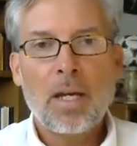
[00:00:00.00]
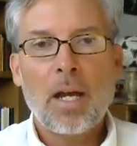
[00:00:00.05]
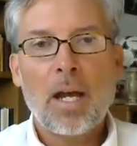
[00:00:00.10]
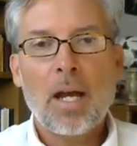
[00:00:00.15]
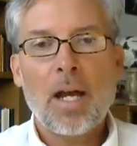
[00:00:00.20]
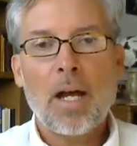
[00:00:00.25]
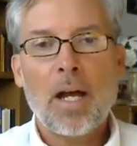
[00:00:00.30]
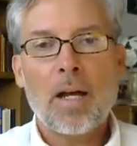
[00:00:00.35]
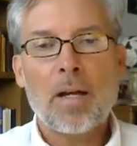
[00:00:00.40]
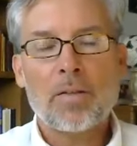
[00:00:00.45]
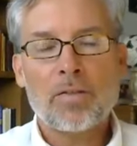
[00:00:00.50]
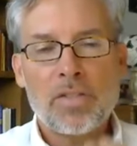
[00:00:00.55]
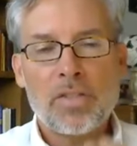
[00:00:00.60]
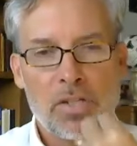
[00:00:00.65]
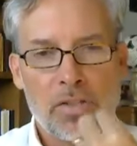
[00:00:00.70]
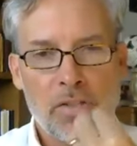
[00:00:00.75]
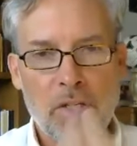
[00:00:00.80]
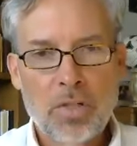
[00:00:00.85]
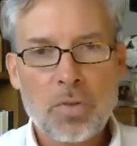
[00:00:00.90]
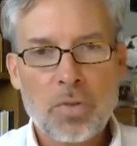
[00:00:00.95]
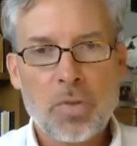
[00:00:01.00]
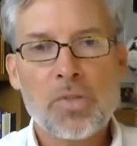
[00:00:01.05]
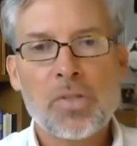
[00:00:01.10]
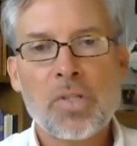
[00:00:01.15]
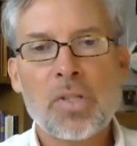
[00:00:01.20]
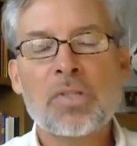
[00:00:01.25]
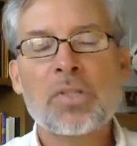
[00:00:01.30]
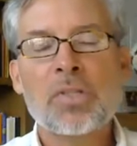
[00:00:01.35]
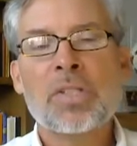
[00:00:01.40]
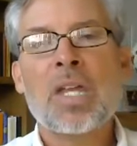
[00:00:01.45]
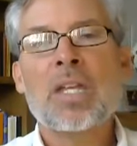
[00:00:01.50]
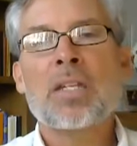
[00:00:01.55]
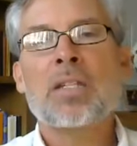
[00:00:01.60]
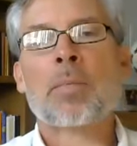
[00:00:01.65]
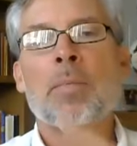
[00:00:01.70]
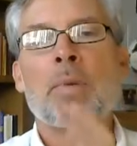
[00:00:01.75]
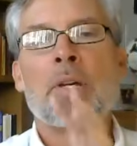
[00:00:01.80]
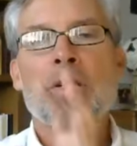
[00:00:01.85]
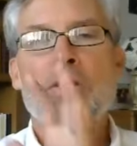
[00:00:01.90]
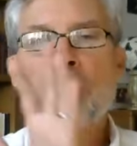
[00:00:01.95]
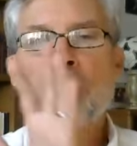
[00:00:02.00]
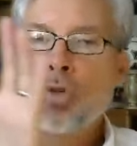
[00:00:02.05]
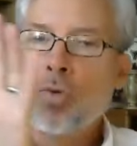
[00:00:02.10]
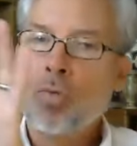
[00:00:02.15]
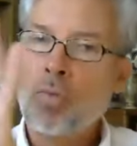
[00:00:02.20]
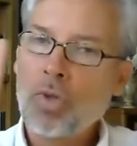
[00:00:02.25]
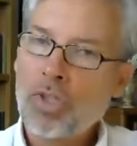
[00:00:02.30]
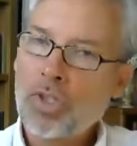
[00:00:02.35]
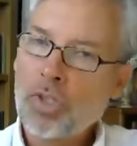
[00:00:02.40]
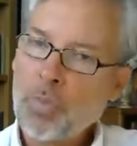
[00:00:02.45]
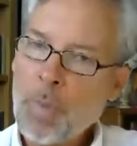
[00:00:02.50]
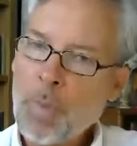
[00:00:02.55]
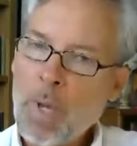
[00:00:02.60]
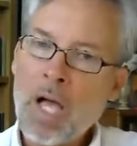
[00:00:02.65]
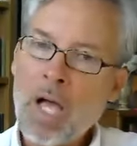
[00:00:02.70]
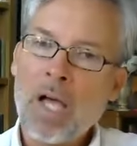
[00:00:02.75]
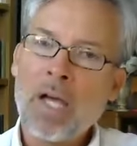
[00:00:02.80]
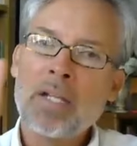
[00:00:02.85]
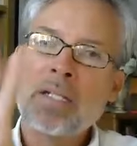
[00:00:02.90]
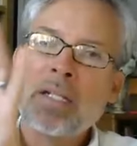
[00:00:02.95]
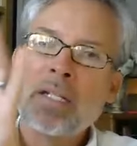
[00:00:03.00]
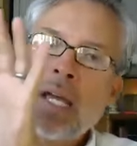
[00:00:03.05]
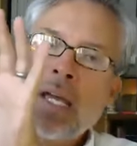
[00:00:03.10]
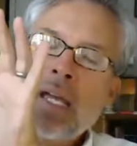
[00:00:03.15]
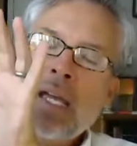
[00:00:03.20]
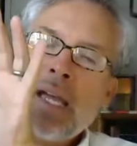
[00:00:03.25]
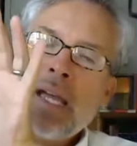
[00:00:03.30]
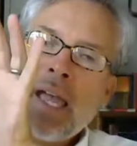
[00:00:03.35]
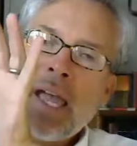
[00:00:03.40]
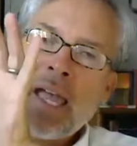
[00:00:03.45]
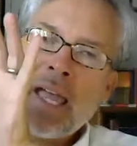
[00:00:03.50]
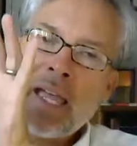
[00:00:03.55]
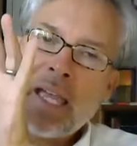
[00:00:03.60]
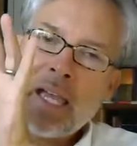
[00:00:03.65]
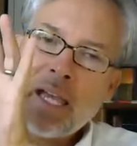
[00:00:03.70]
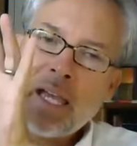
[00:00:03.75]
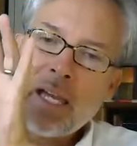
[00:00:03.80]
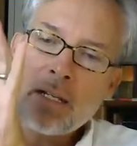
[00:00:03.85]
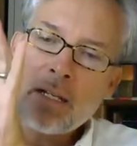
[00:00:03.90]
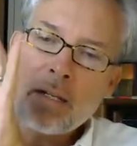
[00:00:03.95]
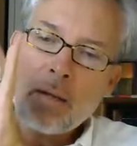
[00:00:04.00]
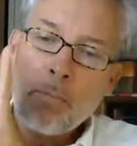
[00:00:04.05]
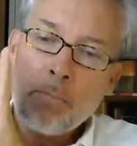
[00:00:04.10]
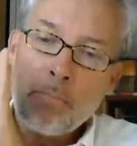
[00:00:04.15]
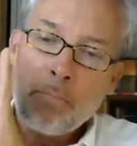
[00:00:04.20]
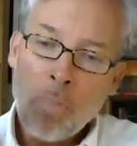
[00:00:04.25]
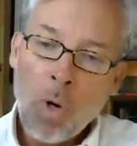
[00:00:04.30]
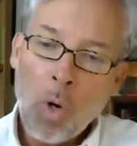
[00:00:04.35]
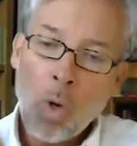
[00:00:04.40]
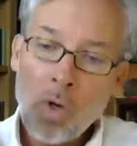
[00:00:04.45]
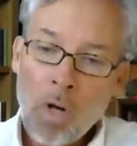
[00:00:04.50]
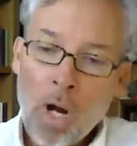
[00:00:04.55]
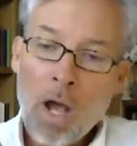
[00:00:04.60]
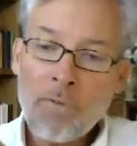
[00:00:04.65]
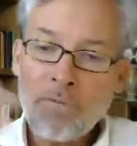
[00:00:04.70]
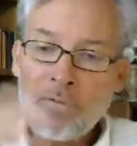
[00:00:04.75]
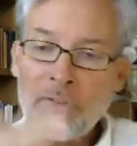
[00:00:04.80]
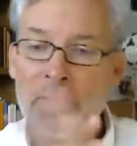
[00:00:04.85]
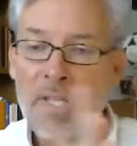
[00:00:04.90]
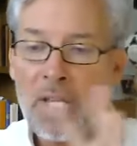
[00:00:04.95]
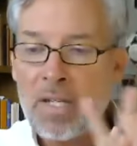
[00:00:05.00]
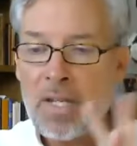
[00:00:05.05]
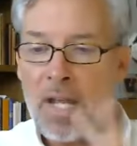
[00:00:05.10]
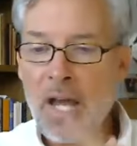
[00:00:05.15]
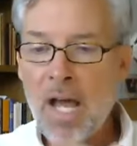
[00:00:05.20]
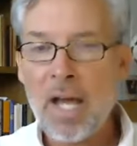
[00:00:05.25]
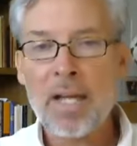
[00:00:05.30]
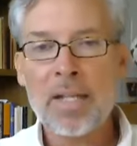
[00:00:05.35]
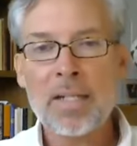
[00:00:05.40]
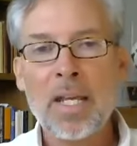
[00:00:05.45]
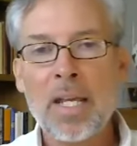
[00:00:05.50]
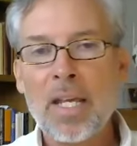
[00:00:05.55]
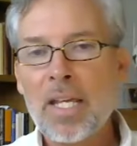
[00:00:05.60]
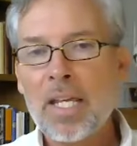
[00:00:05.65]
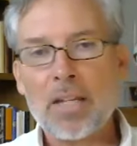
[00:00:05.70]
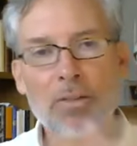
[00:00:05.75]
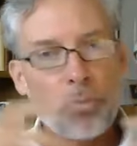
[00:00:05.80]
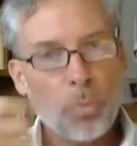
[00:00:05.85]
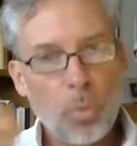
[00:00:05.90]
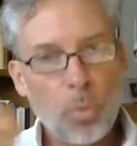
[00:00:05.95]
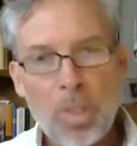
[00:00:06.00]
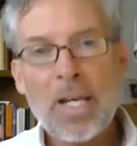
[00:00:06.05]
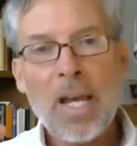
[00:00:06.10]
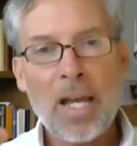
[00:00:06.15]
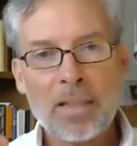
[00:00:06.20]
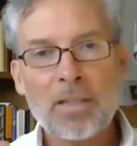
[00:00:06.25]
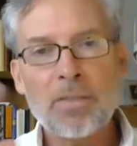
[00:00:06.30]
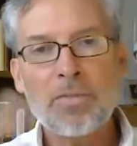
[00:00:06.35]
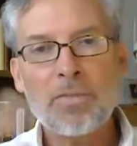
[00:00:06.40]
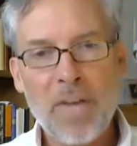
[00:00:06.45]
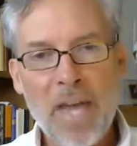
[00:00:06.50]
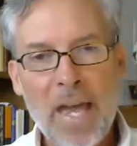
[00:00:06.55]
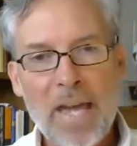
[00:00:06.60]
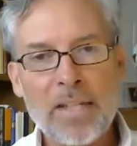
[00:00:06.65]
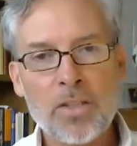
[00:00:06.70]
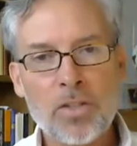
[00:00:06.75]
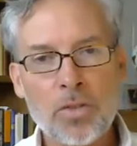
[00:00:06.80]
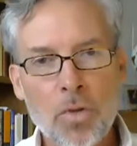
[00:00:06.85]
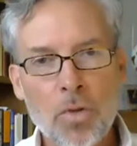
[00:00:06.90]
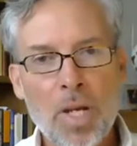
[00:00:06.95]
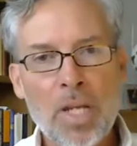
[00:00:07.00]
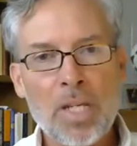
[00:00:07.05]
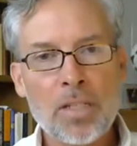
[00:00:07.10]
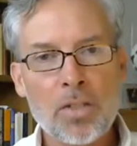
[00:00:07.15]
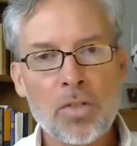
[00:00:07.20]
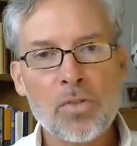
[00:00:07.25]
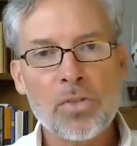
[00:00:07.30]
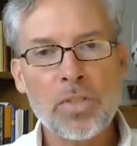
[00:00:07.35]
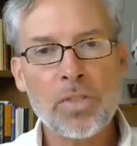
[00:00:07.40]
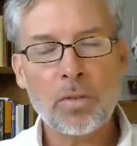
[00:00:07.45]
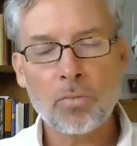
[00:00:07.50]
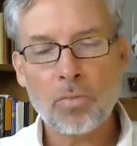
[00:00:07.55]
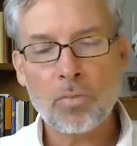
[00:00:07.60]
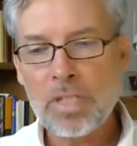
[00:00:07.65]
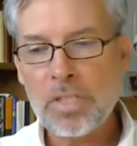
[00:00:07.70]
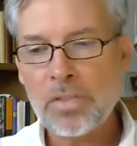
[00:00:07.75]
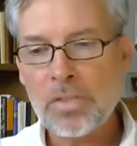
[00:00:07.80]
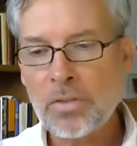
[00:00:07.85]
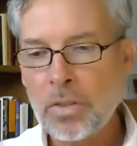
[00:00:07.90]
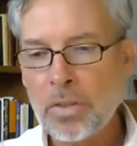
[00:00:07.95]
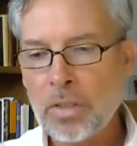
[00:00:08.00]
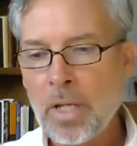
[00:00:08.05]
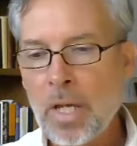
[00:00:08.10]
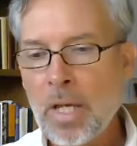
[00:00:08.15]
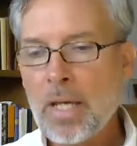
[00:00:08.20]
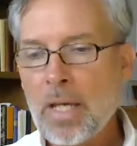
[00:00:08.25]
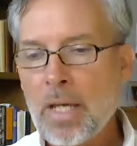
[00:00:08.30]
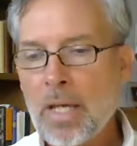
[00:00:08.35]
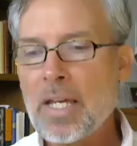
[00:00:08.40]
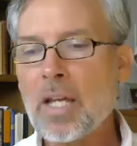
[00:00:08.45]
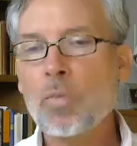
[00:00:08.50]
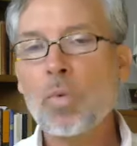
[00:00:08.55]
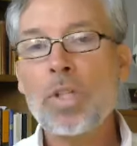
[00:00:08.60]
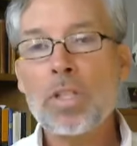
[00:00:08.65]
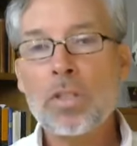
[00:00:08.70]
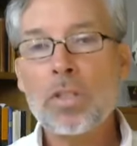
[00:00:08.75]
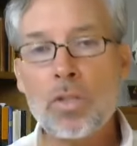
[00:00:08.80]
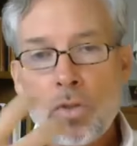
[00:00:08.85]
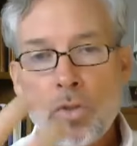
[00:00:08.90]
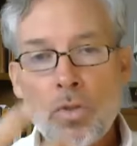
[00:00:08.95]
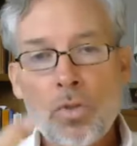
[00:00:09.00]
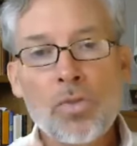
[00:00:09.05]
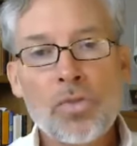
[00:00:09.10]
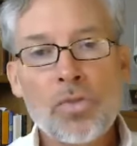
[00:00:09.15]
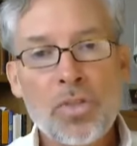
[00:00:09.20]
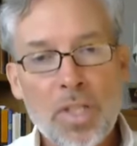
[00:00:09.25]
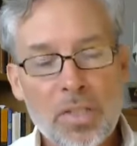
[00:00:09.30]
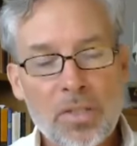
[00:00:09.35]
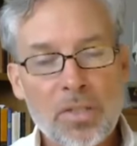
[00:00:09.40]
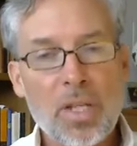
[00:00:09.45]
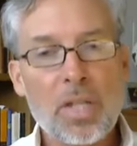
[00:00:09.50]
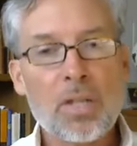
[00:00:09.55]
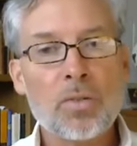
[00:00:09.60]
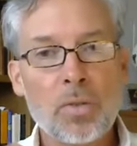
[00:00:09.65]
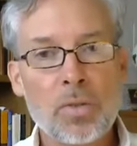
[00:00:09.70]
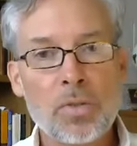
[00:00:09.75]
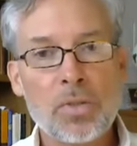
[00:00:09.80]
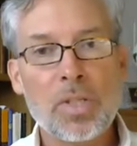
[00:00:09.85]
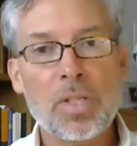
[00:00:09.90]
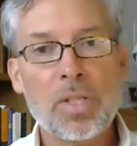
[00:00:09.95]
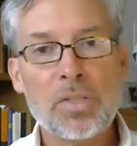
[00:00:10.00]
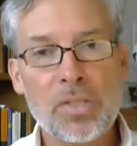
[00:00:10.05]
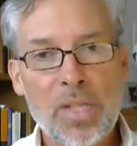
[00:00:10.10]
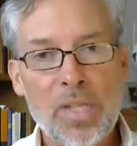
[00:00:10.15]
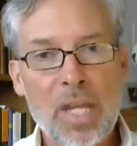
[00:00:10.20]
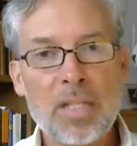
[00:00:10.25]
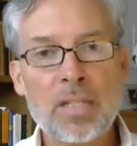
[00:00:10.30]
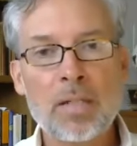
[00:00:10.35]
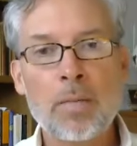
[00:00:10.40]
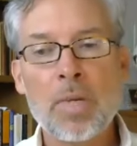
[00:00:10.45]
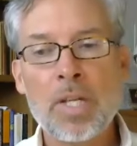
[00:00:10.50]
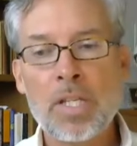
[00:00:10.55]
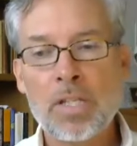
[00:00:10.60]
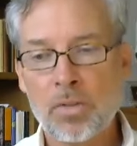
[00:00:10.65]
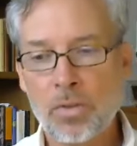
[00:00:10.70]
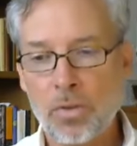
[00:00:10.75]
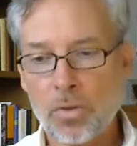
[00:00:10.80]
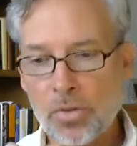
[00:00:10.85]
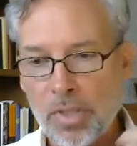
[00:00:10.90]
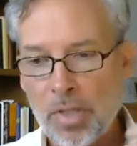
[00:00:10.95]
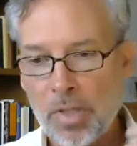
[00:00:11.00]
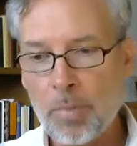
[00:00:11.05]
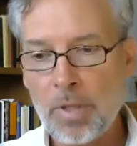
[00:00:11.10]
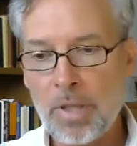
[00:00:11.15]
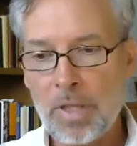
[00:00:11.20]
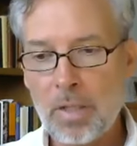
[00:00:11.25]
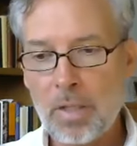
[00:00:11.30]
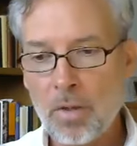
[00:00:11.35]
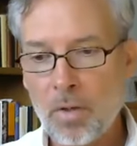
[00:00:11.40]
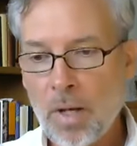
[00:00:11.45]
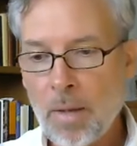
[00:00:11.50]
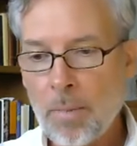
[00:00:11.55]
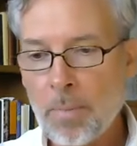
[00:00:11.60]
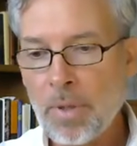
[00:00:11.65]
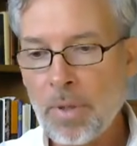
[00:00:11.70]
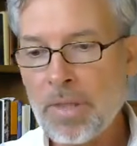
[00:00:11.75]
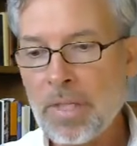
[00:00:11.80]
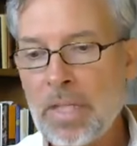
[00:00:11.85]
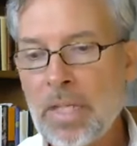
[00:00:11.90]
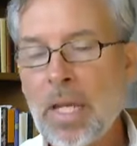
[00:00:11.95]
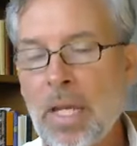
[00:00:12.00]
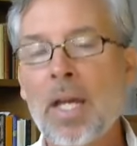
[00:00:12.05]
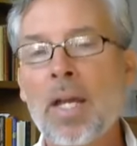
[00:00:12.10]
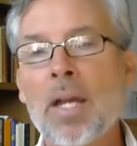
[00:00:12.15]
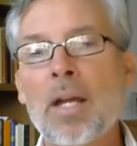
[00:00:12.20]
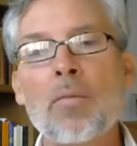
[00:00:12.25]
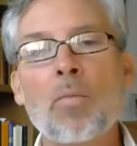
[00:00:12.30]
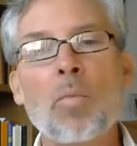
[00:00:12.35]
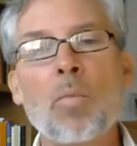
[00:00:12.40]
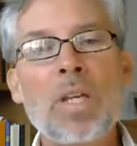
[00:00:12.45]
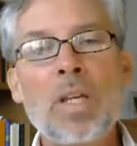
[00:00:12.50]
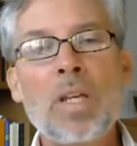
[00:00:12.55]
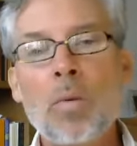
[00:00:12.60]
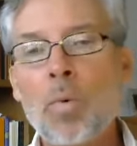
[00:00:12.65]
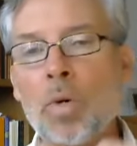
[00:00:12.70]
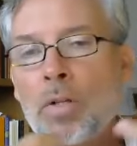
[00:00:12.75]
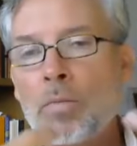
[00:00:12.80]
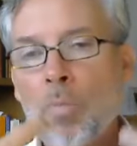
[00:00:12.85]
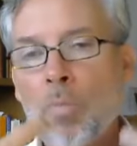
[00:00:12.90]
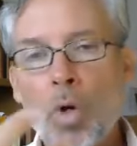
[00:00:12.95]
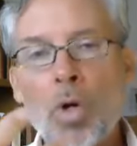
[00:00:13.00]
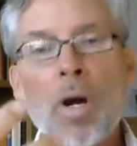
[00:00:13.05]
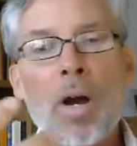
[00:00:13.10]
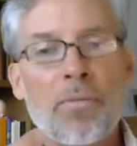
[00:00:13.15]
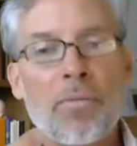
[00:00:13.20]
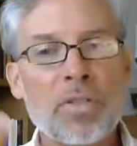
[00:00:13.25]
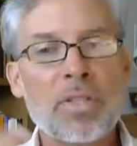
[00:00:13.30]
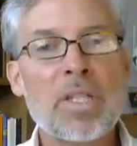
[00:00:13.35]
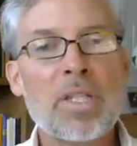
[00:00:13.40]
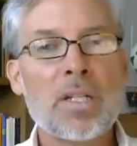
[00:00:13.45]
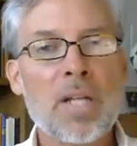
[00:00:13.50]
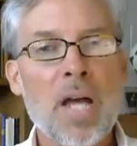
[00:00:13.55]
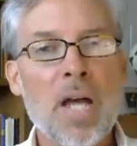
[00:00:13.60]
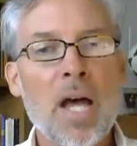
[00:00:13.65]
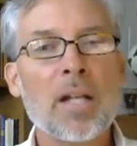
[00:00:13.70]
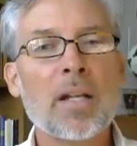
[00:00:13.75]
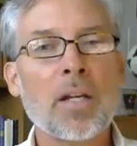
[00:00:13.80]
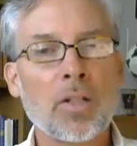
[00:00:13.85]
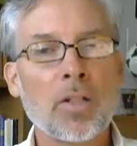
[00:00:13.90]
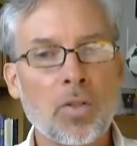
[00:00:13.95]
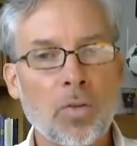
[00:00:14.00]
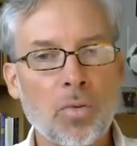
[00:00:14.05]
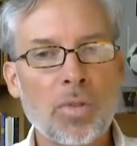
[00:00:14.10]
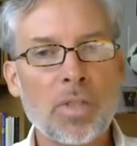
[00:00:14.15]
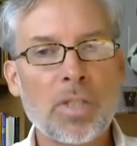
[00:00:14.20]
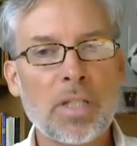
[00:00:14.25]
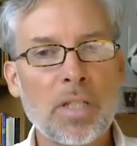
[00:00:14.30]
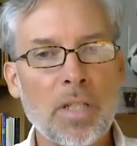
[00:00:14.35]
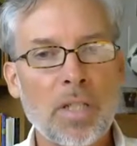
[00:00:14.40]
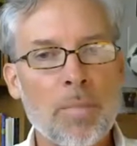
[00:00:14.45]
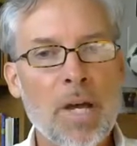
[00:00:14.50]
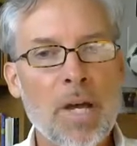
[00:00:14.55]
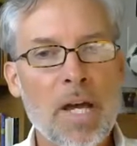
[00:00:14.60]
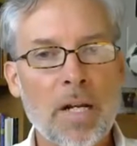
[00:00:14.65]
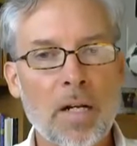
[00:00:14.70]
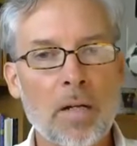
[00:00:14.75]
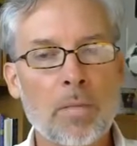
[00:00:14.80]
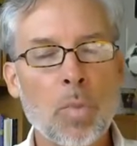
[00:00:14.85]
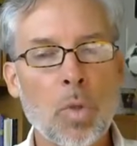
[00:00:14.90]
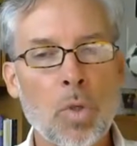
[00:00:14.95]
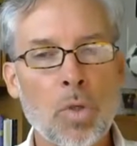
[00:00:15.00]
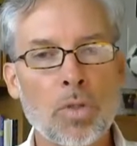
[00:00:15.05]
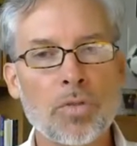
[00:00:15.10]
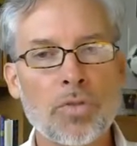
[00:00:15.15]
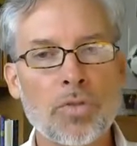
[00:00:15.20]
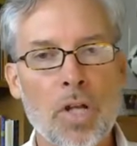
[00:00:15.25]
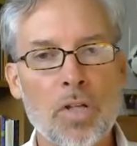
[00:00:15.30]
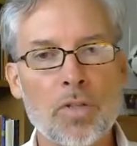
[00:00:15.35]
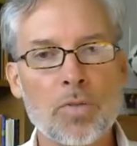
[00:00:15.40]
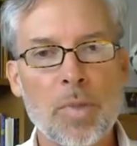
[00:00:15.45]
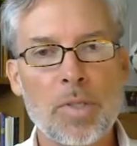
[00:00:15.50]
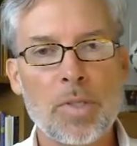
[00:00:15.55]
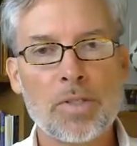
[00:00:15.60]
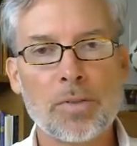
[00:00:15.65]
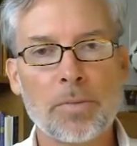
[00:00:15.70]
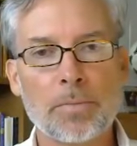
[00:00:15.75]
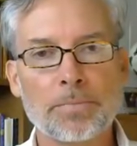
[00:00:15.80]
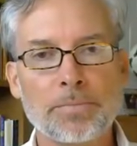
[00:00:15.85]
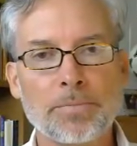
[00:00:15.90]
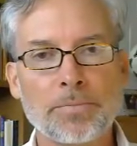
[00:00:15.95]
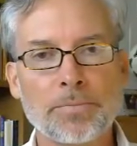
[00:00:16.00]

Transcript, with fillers: uh, disinterested sentiment to respond. And more often than not, if we got the facts straight using reason and we use disinterested sentiments or sympathy or empathy, we would more often than not agree about our moral judgments.